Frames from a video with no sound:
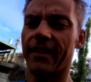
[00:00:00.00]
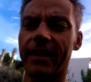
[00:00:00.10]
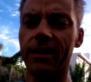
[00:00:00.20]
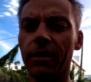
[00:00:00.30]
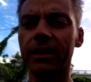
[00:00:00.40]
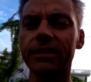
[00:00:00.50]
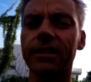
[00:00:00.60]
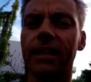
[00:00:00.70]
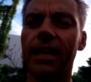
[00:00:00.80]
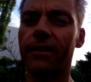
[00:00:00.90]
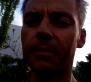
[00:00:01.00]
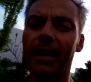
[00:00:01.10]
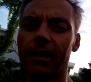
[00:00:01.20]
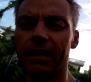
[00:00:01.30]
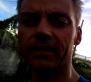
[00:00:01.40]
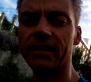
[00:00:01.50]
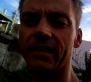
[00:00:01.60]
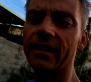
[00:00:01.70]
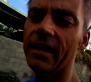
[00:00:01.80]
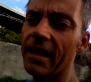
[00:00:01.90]
And that noise you can hear in the background
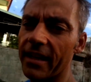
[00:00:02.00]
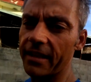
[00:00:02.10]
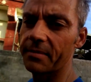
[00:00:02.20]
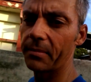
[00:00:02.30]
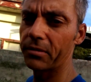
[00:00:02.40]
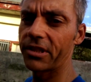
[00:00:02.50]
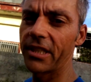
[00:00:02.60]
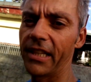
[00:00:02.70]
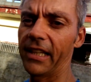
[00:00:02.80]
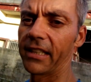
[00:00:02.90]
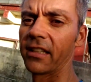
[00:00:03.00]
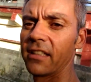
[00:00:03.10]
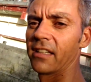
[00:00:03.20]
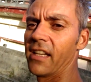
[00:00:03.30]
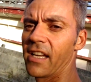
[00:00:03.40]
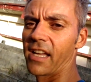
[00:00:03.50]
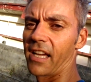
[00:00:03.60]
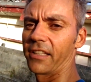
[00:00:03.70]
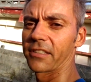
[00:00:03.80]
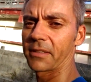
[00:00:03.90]
is people cheating
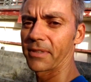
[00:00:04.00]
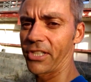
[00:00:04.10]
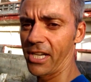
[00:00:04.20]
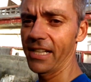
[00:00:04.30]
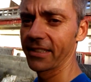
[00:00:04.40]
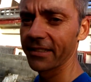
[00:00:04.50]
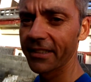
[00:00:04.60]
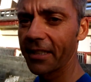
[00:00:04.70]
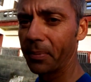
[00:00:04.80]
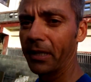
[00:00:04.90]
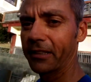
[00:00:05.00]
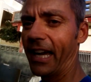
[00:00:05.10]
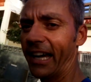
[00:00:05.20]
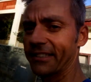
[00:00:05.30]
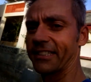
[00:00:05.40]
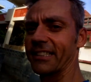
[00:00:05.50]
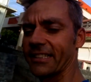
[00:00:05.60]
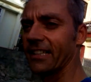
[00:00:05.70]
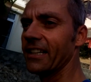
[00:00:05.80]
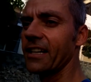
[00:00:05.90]
and using machines to build houses.